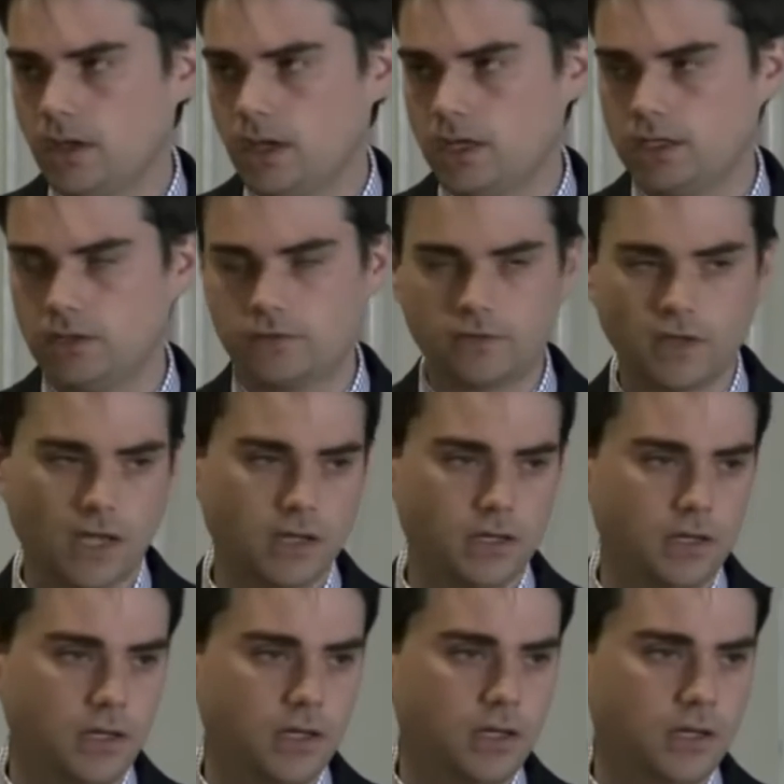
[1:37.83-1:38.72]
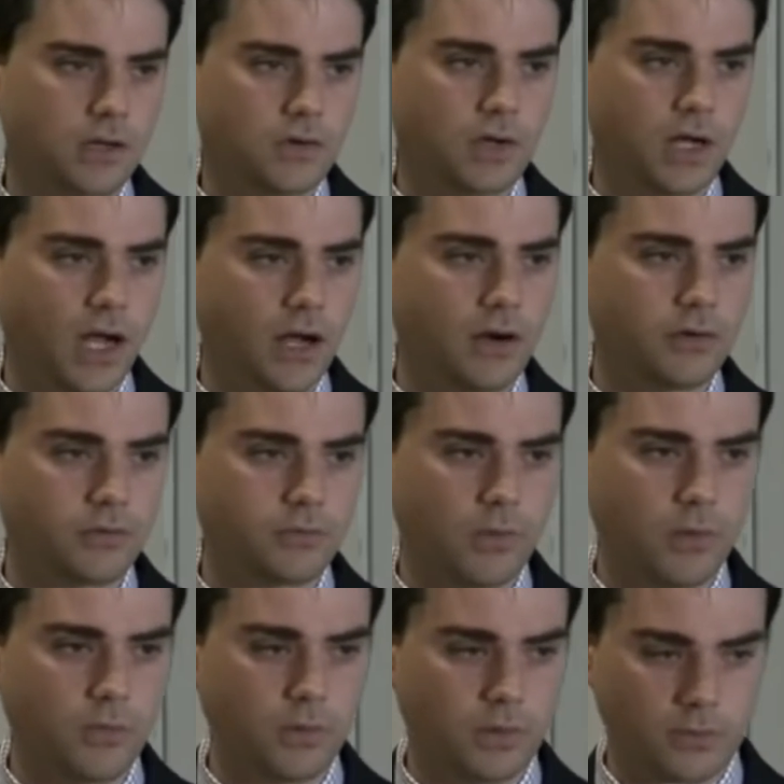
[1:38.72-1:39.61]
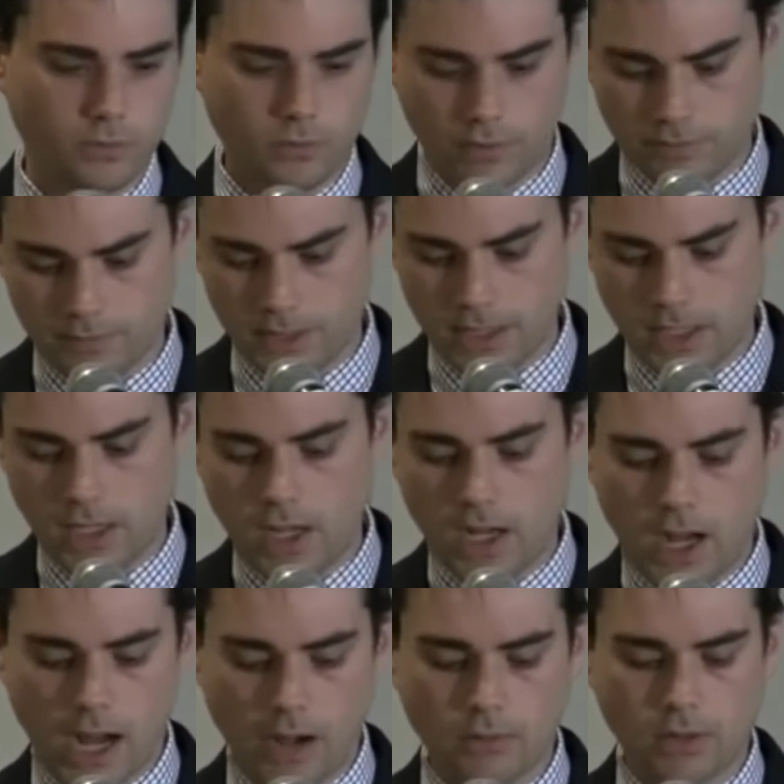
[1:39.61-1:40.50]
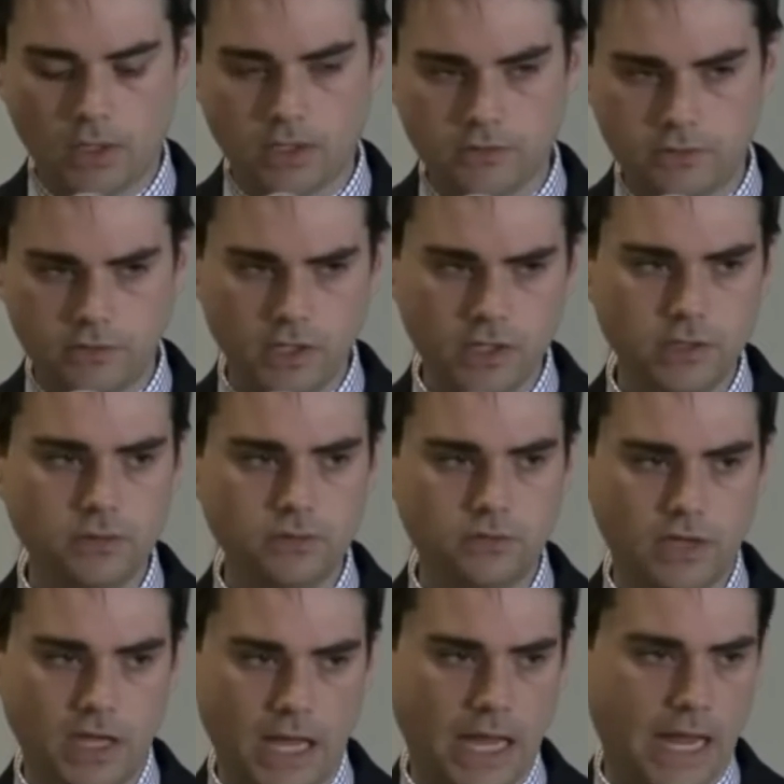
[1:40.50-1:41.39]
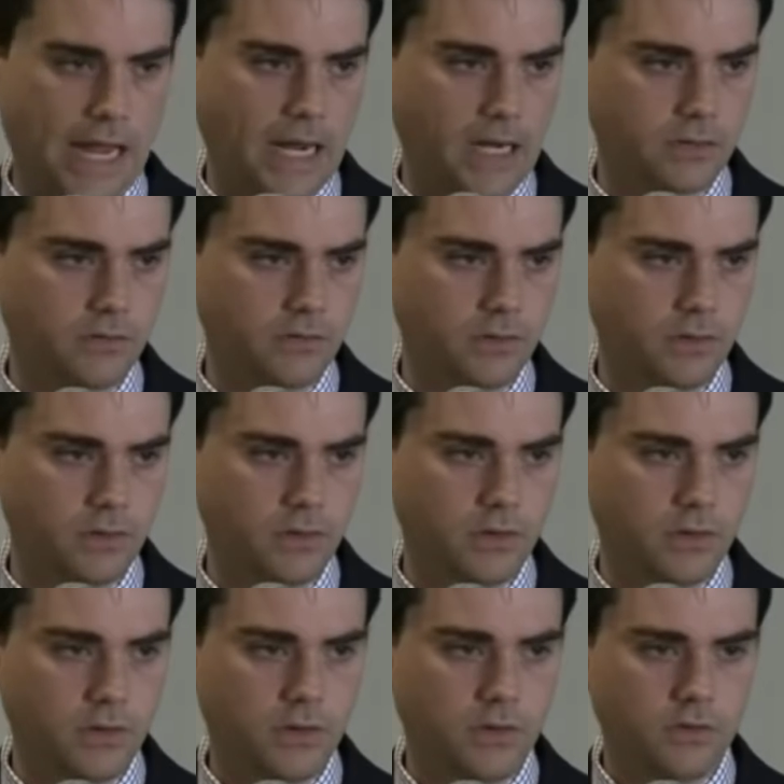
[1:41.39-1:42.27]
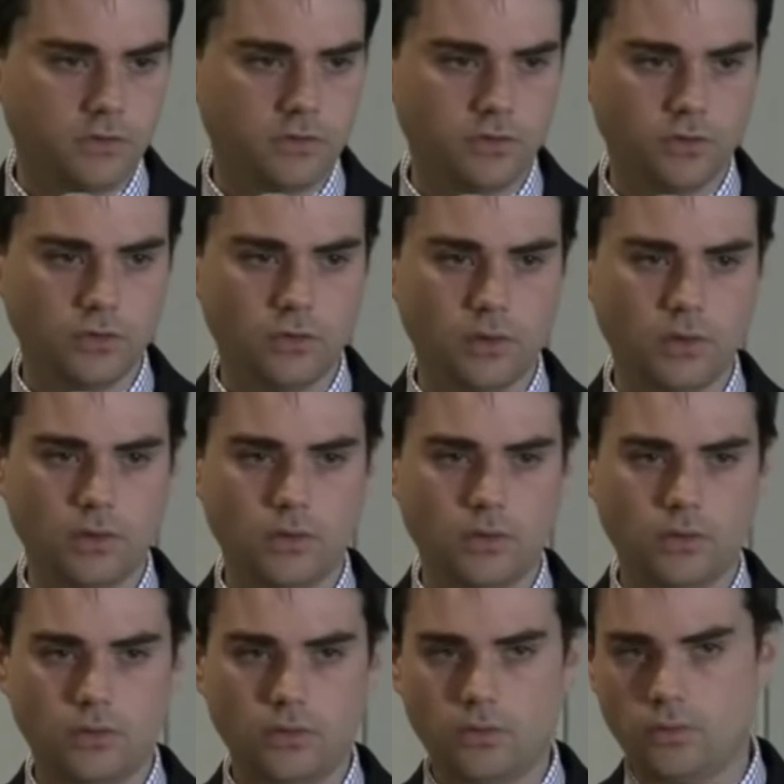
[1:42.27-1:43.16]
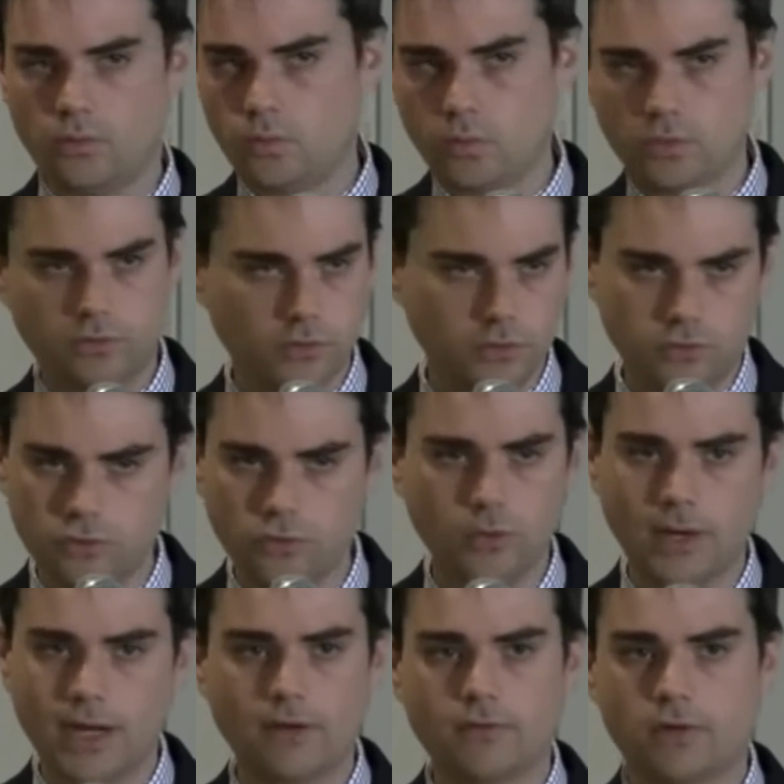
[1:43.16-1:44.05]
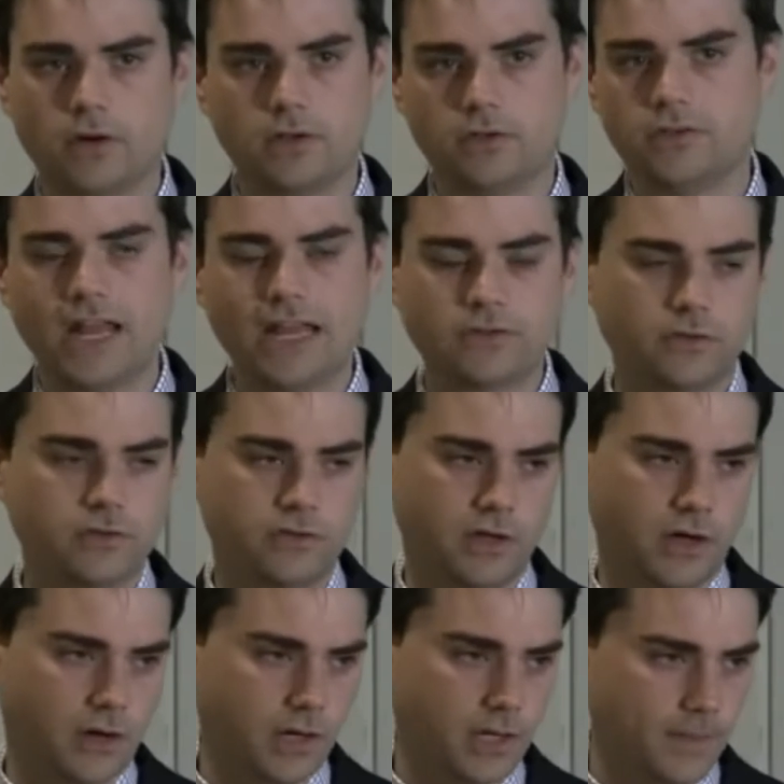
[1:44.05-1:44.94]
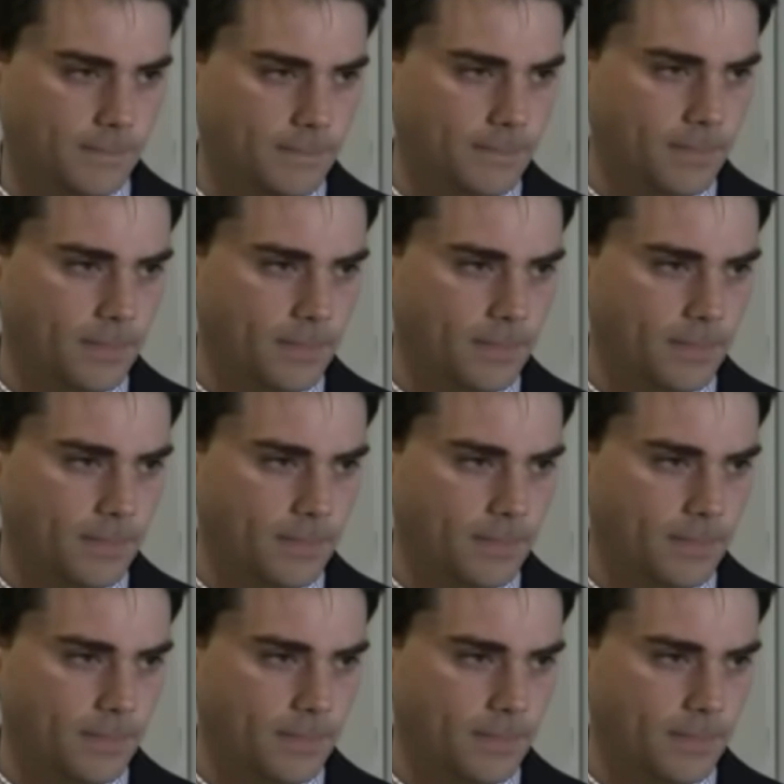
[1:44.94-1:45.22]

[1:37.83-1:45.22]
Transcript: And he said, you know, Congress won't work with me. I will continue to act to do whatever is necessary.